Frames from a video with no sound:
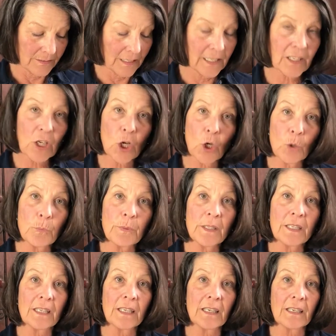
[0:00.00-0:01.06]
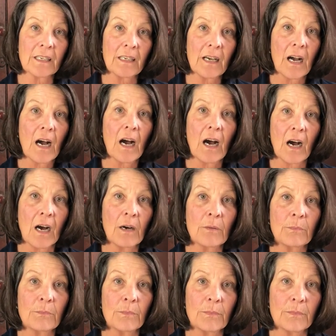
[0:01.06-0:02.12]
an opening
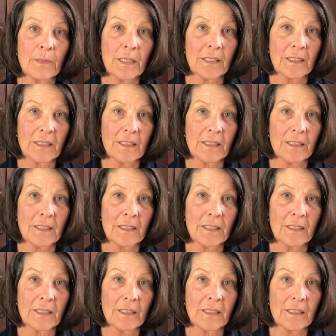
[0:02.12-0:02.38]
hum.